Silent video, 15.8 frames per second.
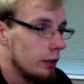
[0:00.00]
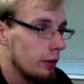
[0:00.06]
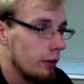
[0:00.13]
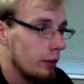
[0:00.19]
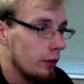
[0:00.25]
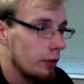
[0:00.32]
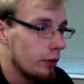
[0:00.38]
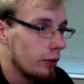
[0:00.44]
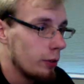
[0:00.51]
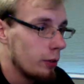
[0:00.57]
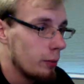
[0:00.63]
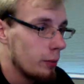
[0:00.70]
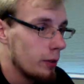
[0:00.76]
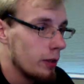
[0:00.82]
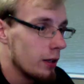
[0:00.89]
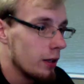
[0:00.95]
is going to
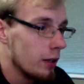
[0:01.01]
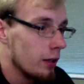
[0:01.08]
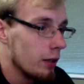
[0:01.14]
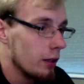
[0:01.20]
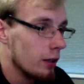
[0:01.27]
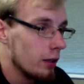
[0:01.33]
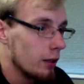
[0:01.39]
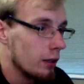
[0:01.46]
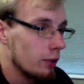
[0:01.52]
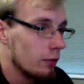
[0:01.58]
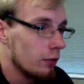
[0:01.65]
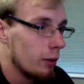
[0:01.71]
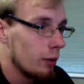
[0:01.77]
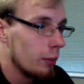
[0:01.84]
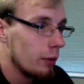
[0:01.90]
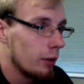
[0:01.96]
be
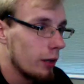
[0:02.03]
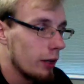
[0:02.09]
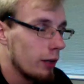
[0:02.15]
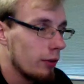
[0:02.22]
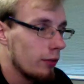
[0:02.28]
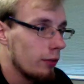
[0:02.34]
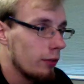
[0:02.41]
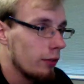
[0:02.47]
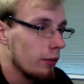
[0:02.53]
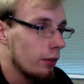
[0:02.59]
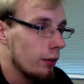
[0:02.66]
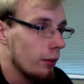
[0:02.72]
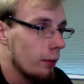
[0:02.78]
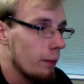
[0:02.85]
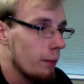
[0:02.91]
rubberized, so